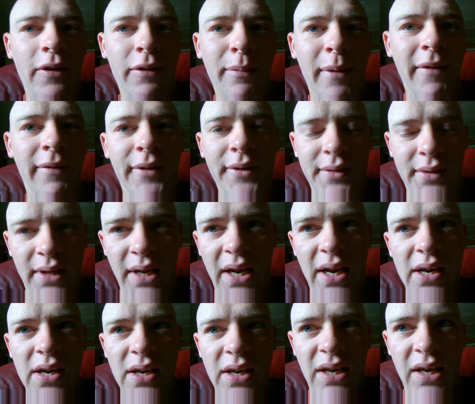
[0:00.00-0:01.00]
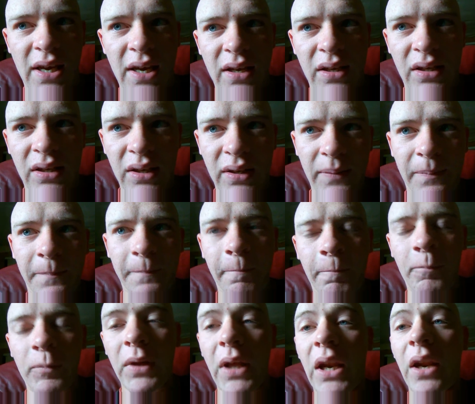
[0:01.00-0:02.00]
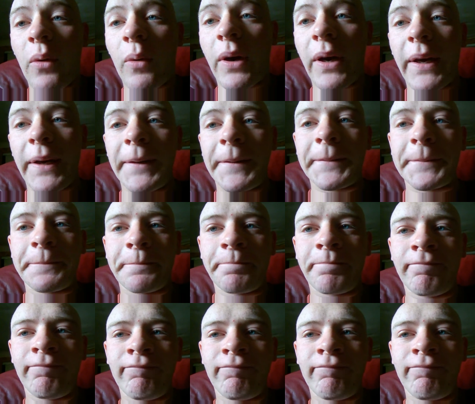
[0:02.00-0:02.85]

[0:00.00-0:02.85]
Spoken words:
with my first aid kit. Anyway,